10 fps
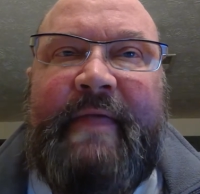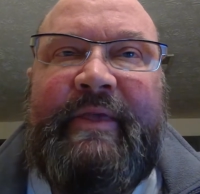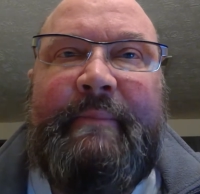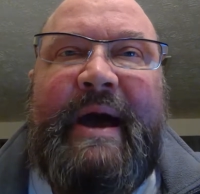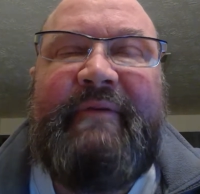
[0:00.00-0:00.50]

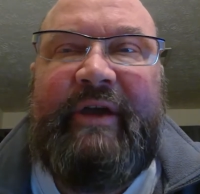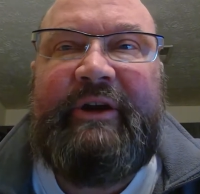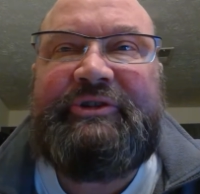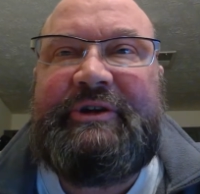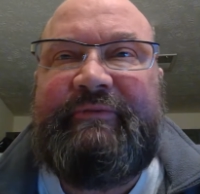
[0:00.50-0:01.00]
the amount of
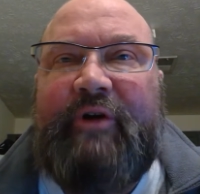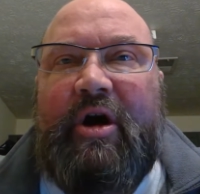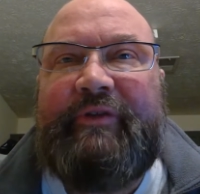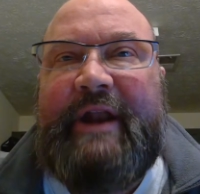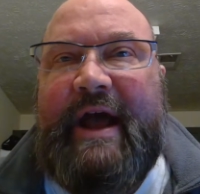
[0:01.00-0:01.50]
energy
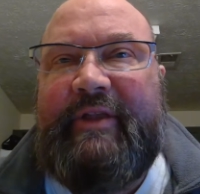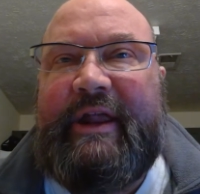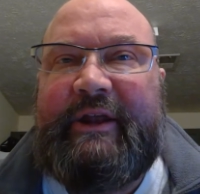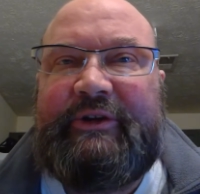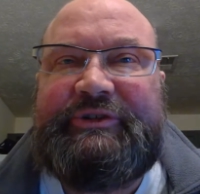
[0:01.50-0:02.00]
involved and how that
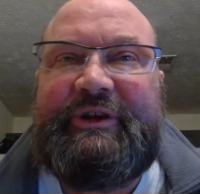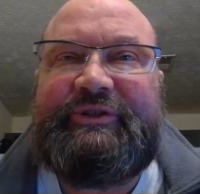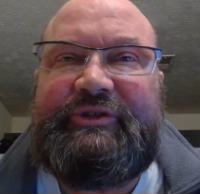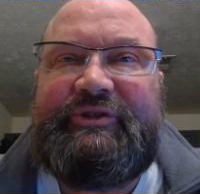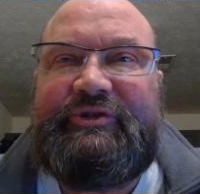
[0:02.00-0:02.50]
energy
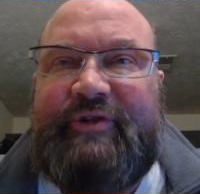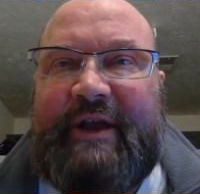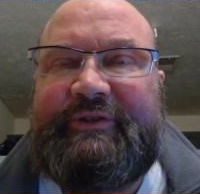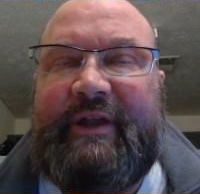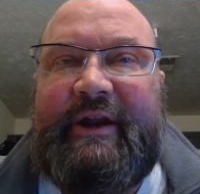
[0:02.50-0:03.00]
is
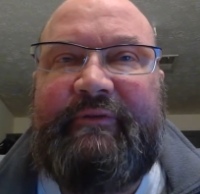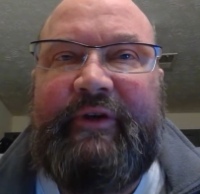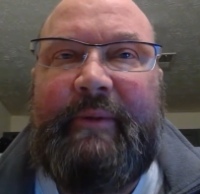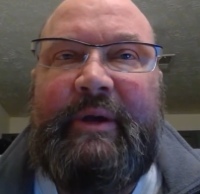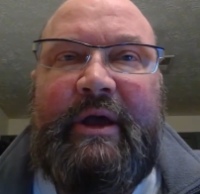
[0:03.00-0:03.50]
translated
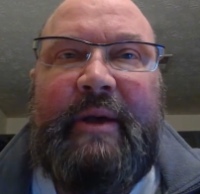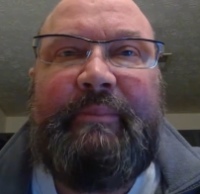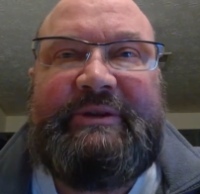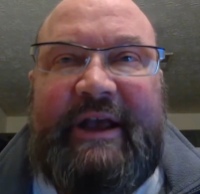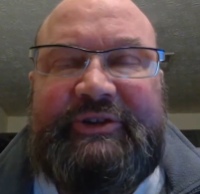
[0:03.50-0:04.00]
from
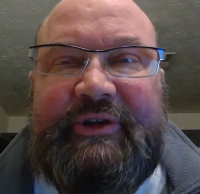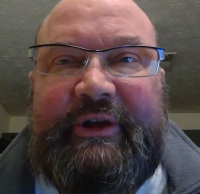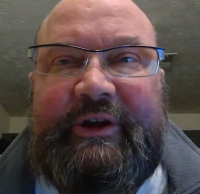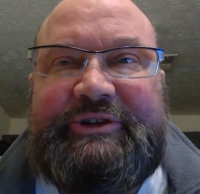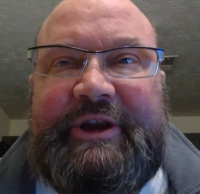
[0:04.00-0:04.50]
potential
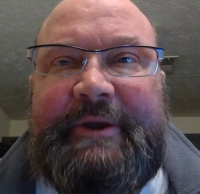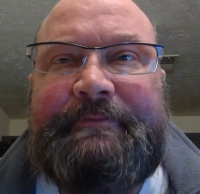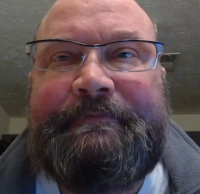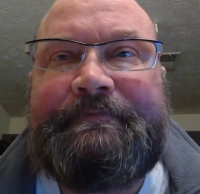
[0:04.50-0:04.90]
energy